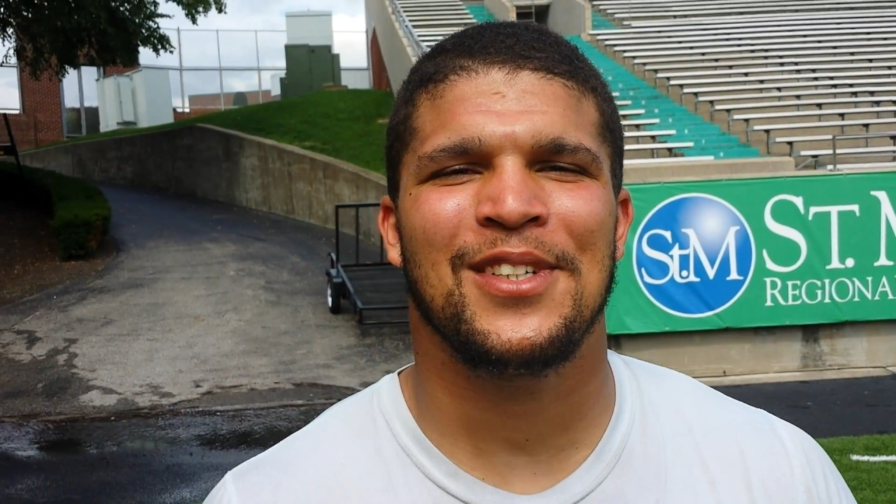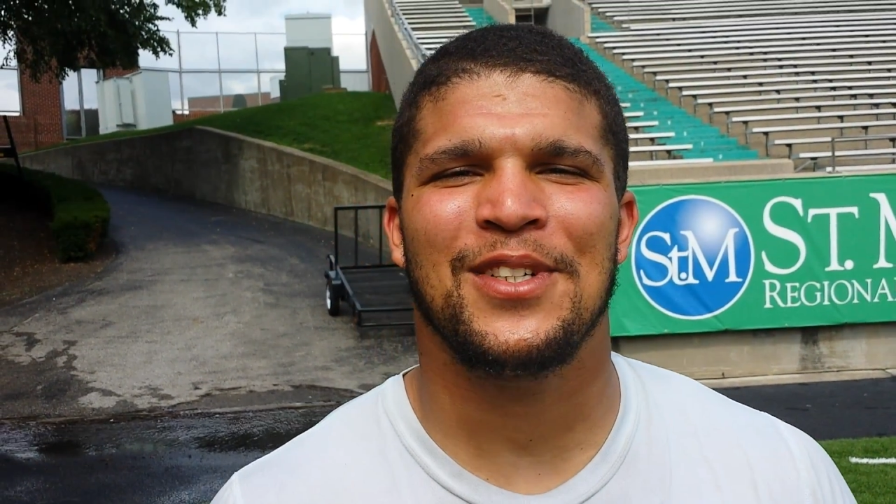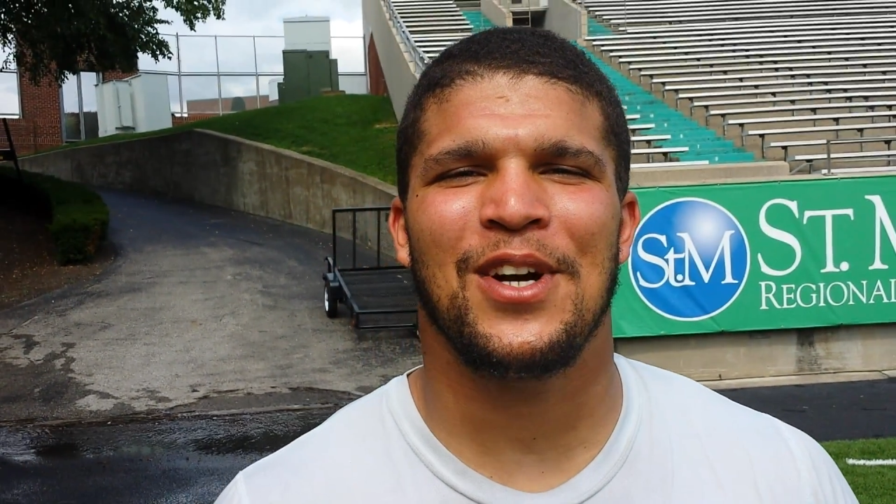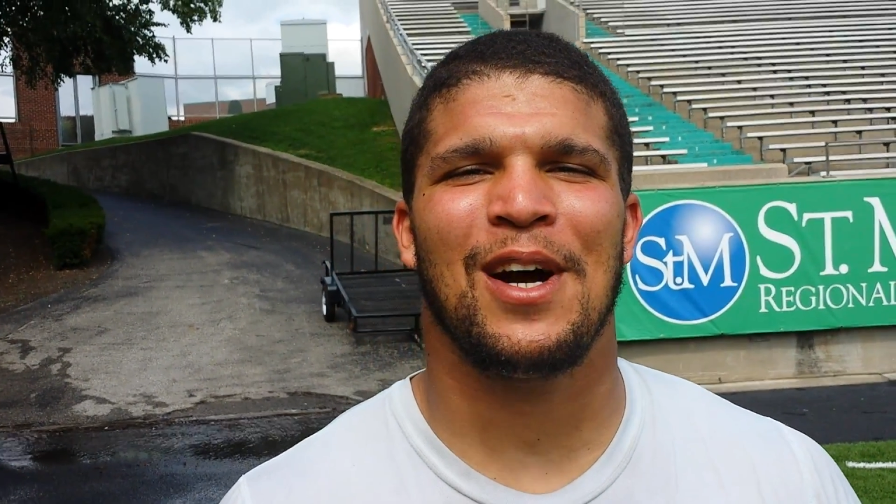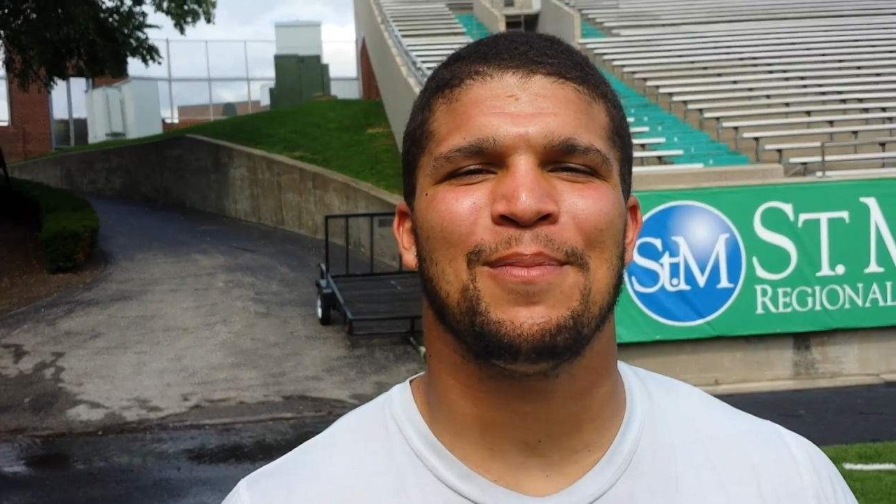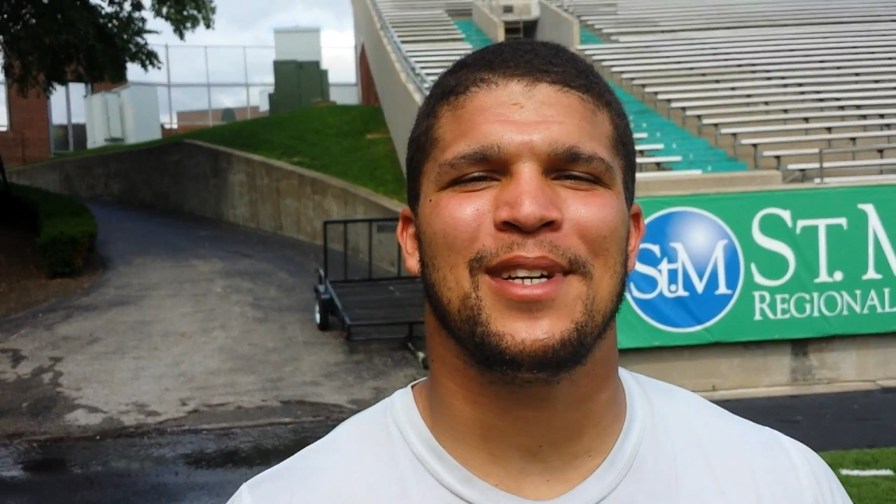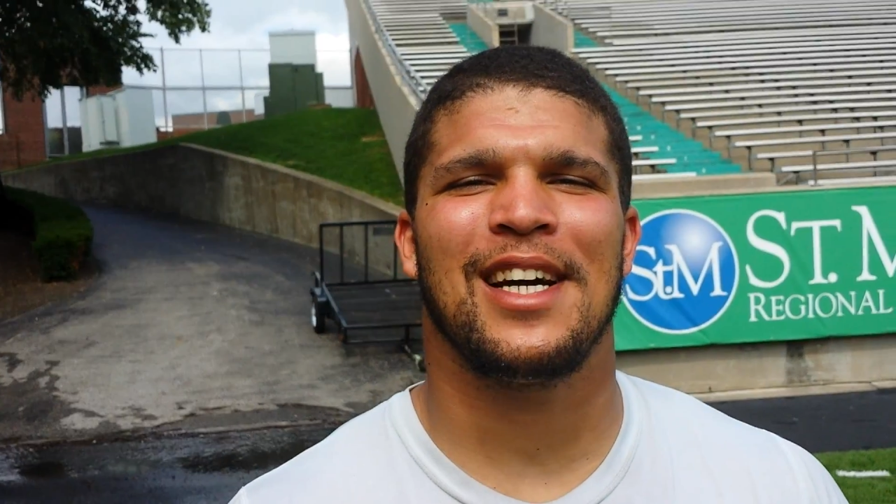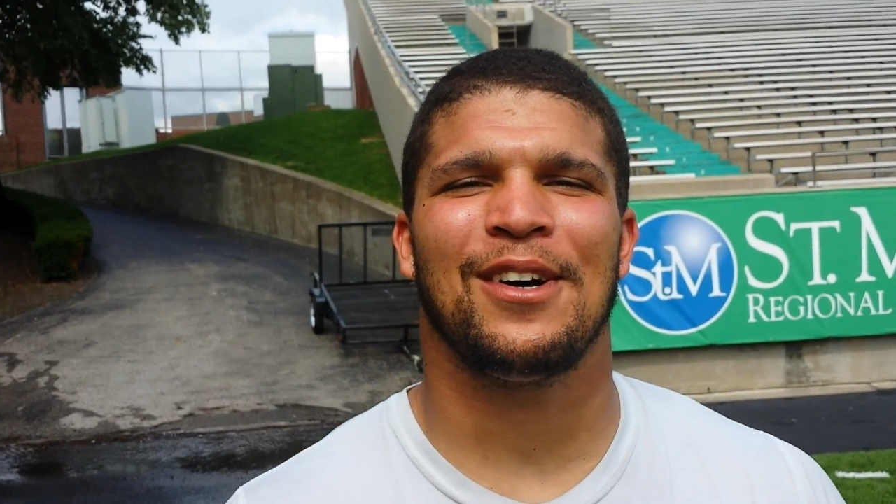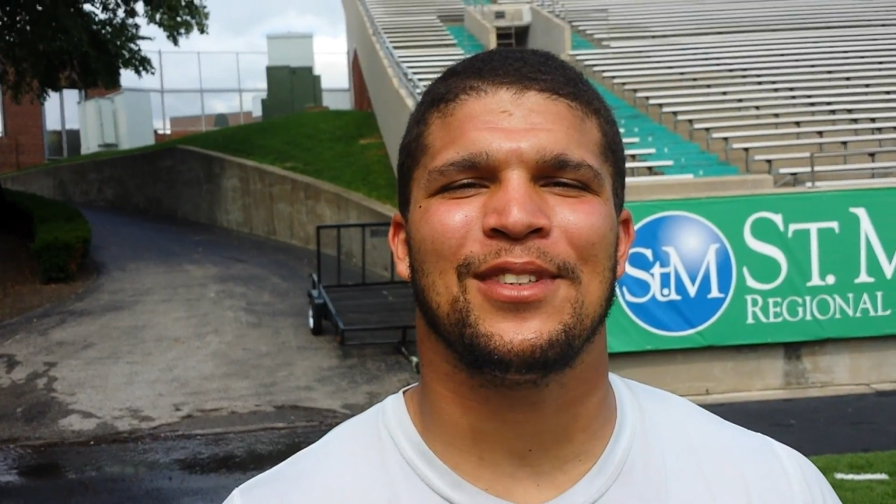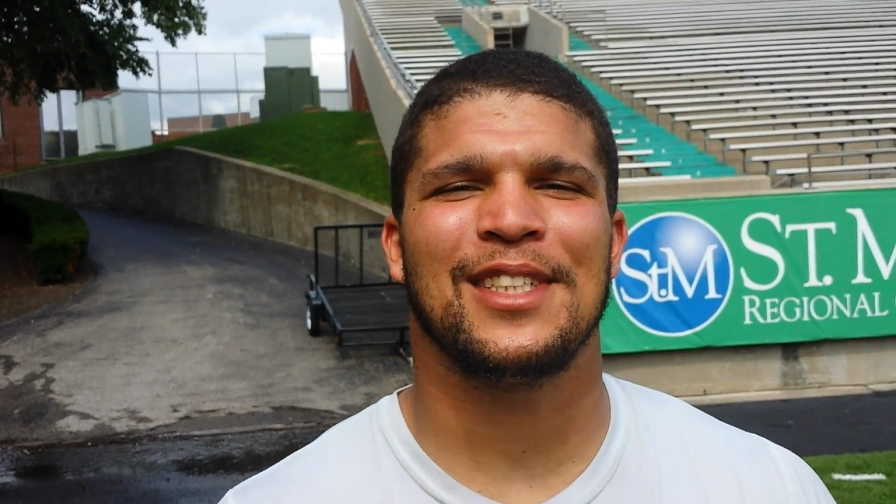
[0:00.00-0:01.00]
You know,
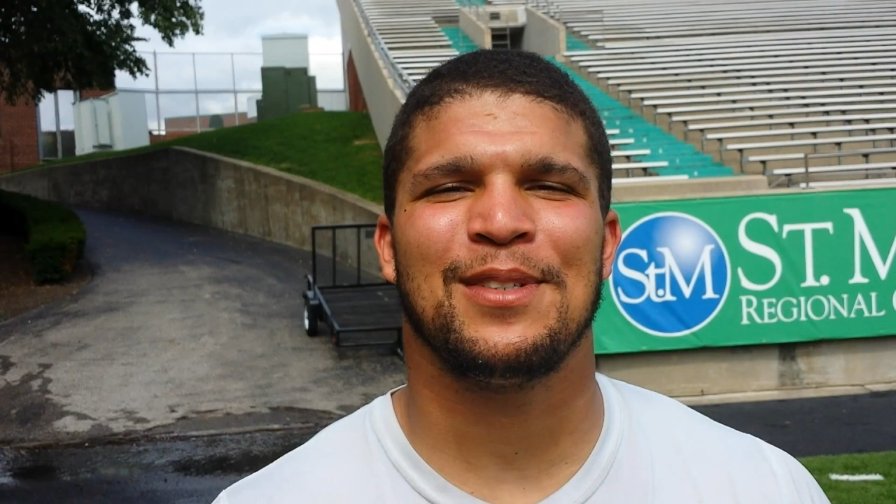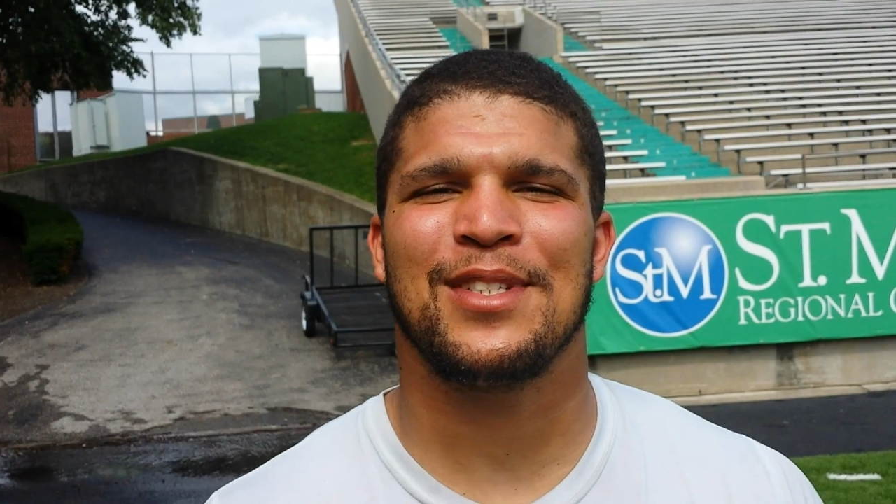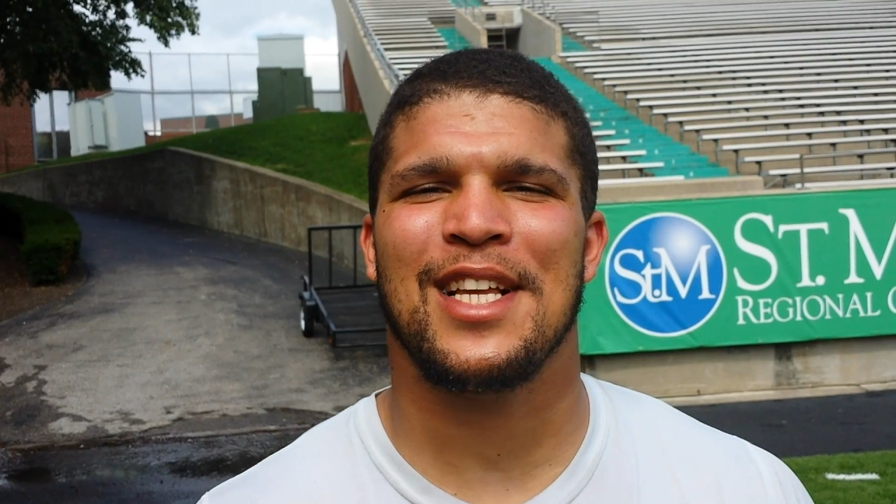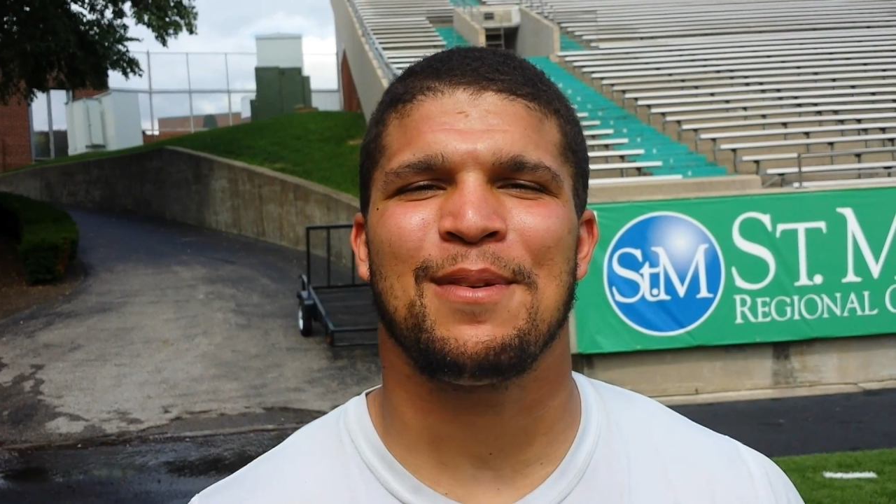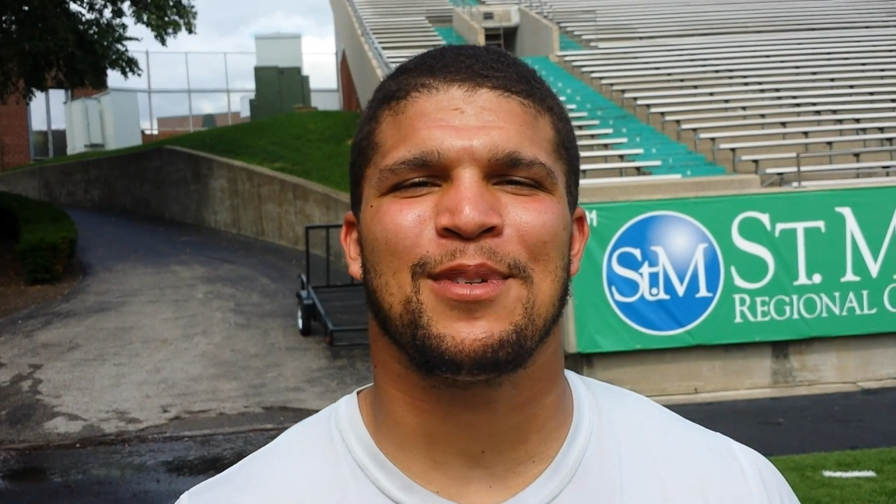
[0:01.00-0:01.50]
I was in the same